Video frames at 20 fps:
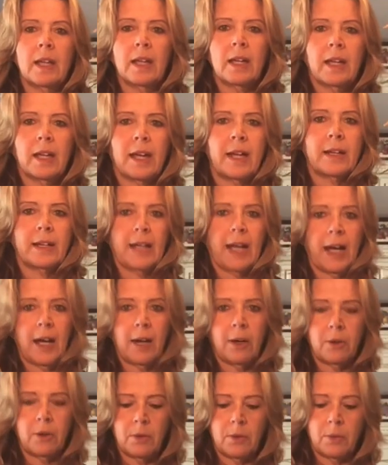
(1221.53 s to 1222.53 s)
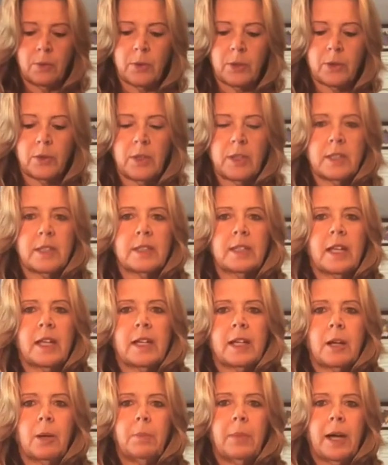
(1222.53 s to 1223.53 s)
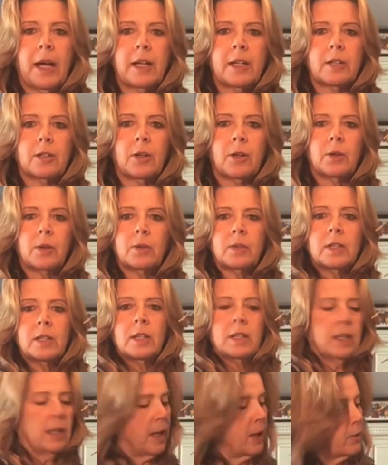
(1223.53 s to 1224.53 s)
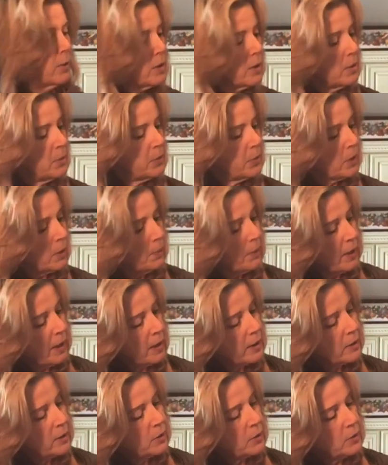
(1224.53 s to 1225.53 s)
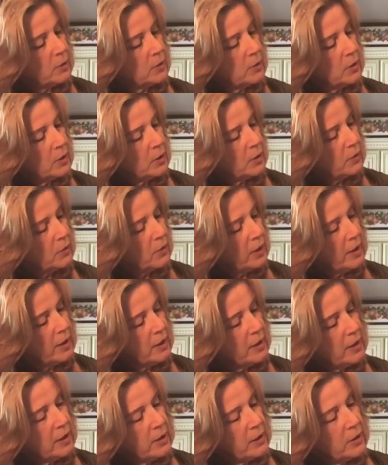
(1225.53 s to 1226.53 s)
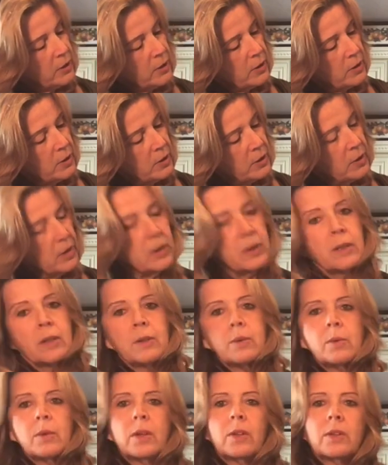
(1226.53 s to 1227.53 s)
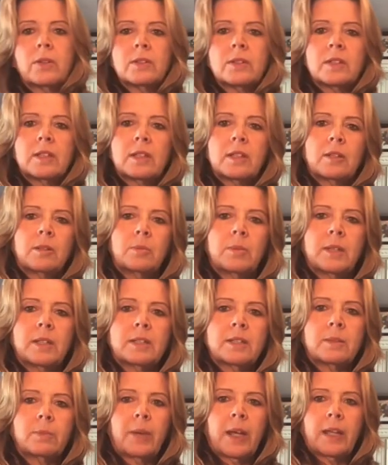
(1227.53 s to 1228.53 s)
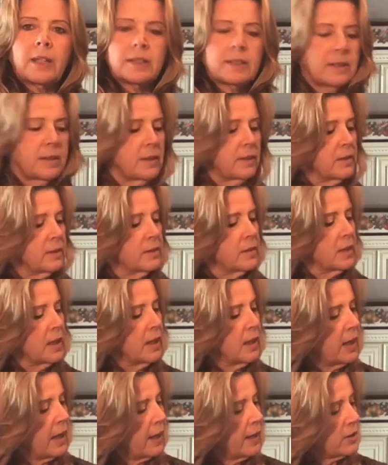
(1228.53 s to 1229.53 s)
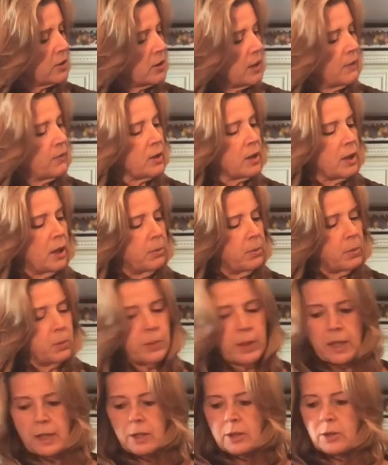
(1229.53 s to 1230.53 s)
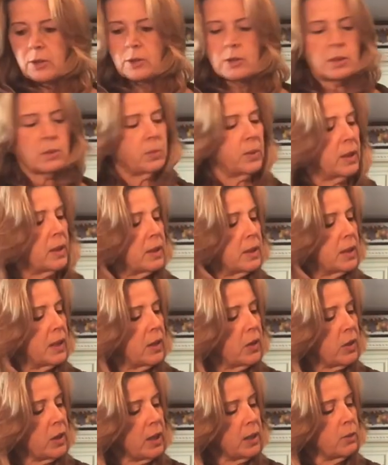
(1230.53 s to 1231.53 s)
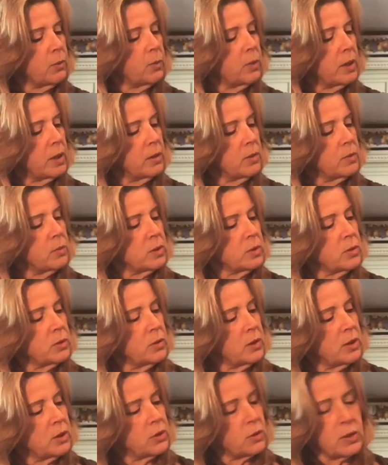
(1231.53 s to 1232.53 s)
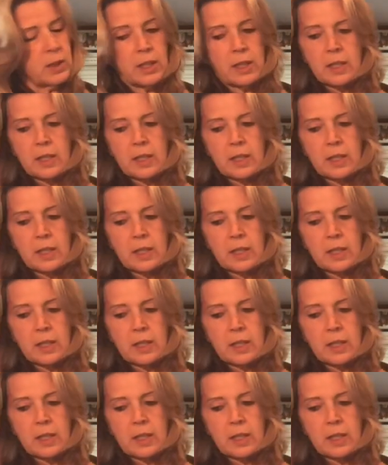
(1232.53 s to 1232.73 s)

And now we're going to take our pine cone, and we're gonna put the pine cone right in here where there's the little bit of space. I actually have a couple pine cones, but I think one will do the trick.